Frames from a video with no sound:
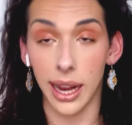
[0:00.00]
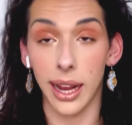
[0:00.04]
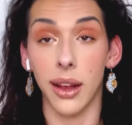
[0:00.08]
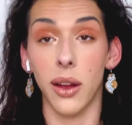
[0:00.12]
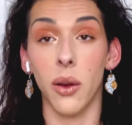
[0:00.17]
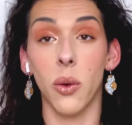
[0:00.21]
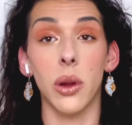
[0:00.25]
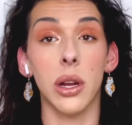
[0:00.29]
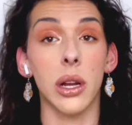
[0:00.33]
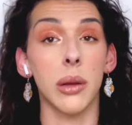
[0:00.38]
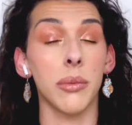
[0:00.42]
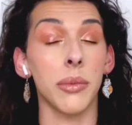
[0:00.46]

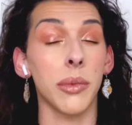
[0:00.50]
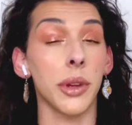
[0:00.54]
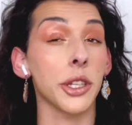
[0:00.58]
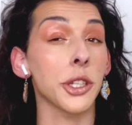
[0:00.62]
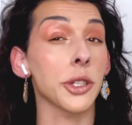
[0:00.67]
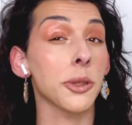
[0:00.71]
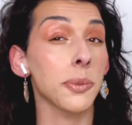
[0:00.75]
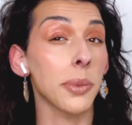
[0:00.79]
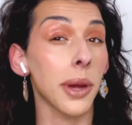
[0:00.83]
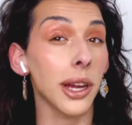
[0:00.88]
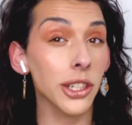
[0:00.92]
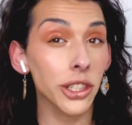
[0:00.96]
I'm
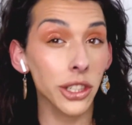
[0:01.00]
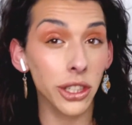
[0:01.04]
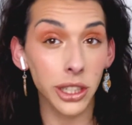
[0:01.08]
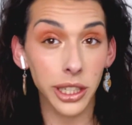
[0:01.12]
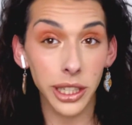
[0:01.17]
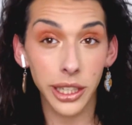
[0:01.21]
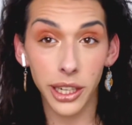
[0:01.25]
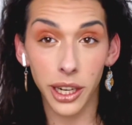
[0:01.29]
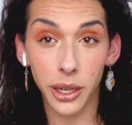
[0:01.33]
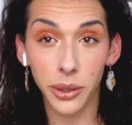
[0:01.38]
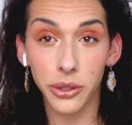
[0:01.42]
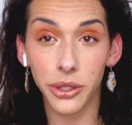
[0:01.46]
especially
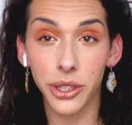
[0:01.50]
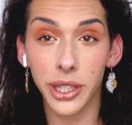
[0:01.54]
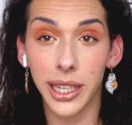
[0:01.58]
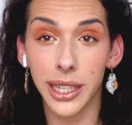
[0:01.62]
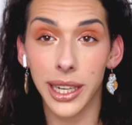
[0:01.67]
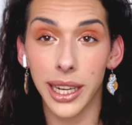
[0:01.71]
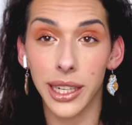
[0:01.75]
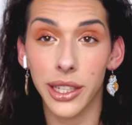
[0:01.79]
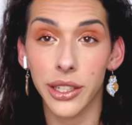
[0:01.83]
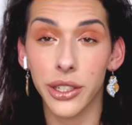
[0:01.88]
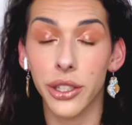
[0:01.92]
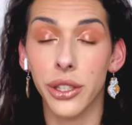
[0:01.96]
going to get
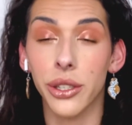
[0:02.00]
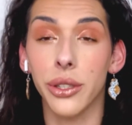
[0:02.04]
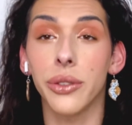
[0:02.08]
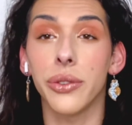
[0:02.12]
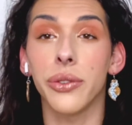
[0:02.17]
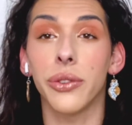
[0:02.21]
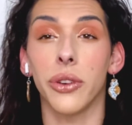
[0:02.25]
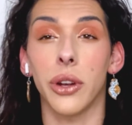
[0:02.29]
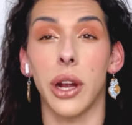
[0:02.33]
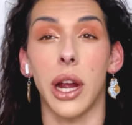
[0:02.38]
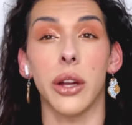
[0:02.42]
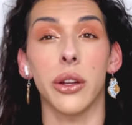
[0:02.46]
into
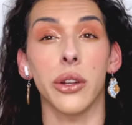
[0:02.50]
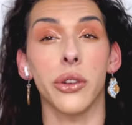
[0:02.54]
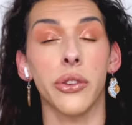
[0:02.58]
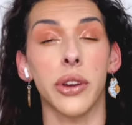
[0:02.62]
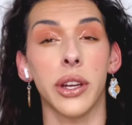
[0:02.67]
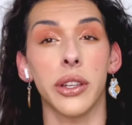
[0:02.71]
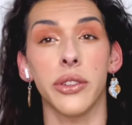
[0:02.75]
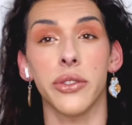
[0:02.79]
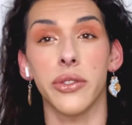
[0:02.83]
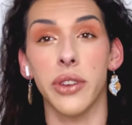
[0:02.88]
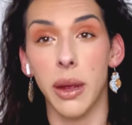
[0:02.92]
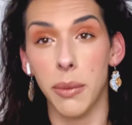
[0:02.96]
for our
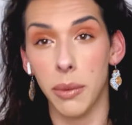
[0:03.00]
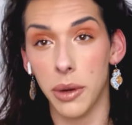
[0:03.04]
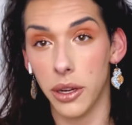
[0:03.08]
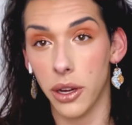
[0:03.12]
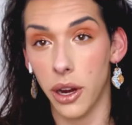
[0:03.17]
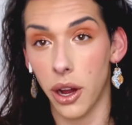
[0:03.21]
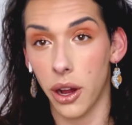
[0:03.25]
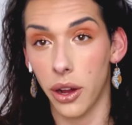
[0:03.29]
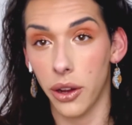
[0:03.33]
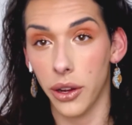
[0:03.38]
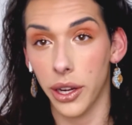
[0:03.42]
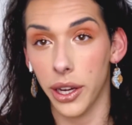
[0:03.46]
trans feminine
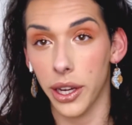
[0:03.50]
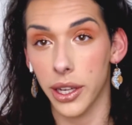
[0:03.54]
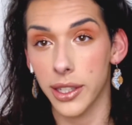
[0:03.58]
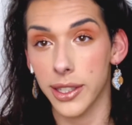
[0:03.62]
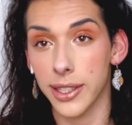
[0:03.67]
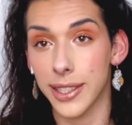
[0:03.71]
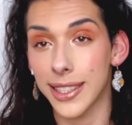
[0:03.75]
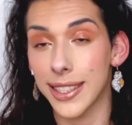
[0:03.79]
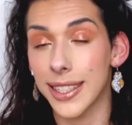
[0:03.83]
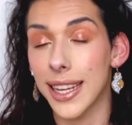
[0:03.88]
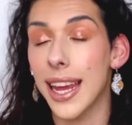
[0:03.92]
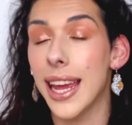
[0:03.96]

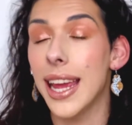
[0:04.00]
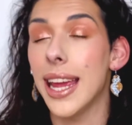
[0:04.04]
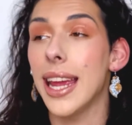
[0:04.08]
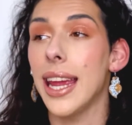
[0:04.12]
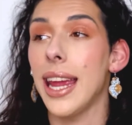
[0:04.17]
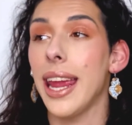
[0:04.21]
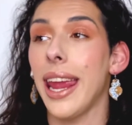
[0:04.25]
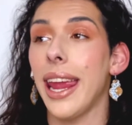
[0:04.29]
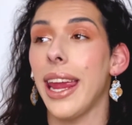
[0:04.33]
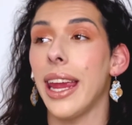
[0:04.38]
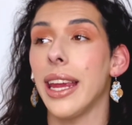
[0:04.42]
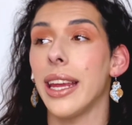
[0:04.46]
audience
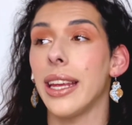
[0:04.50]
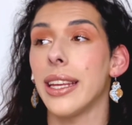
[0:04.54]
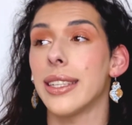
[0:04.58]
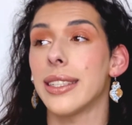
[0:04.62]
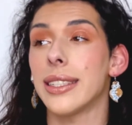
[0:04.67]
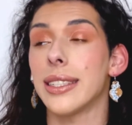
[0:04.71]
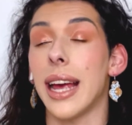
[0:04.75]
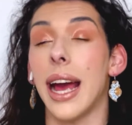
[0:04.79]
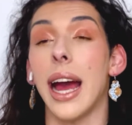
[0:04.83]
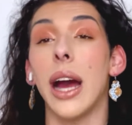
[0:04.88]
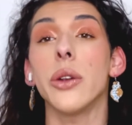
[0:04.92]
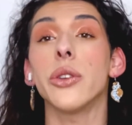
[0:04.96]
is
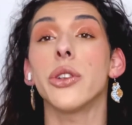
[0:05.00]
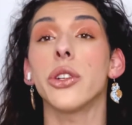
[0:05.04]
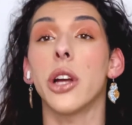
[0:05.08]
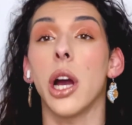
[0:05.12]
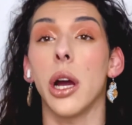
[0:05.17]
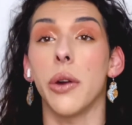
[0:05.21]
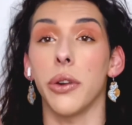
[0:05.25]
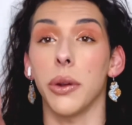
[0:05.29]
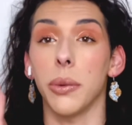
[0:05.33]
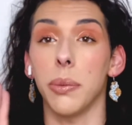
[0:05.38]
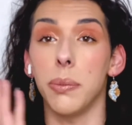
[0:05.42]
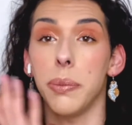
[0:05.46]
how to
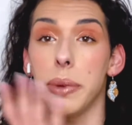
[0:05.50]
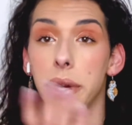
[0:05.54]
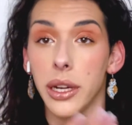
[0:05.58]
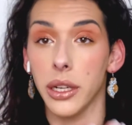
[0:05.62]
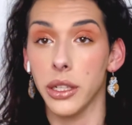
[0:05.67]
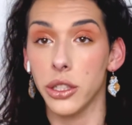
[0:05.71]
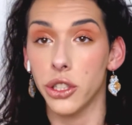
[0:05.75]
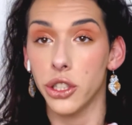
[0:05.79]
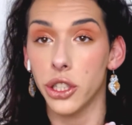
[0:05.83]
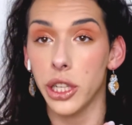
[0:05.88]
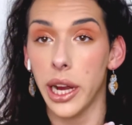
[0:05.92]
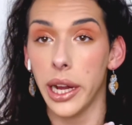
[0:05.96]
cover beard
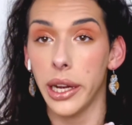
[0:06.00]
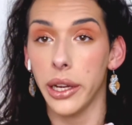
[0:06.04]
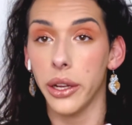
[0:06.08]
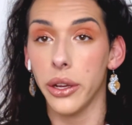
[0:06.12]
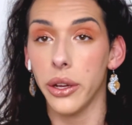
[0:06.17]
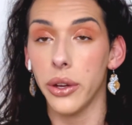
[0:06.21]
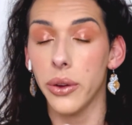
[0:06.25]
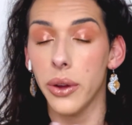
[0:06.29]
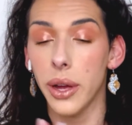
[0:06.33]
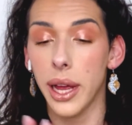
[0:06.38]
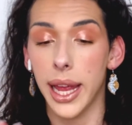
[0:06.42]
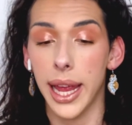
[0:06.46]

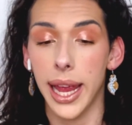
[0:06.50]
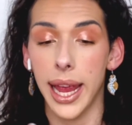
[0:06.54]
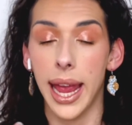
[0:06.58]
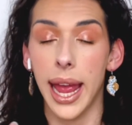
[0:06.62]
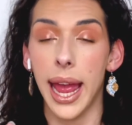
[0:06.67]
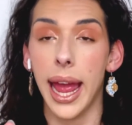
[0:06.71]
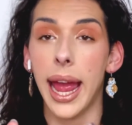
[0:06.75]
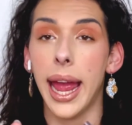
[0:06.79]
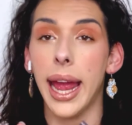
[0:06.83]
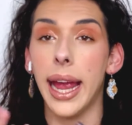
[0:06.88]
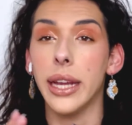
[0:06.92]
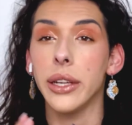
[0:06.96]
shadow
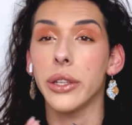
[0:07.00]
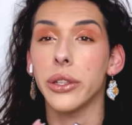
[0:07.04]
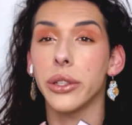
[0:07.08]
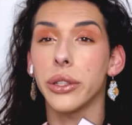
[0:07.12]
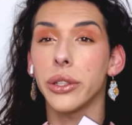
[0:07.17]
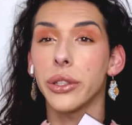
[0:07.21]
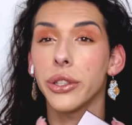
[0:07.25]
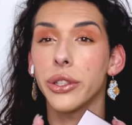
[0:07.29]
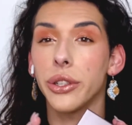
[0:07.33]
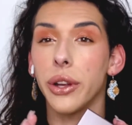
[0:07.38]
and also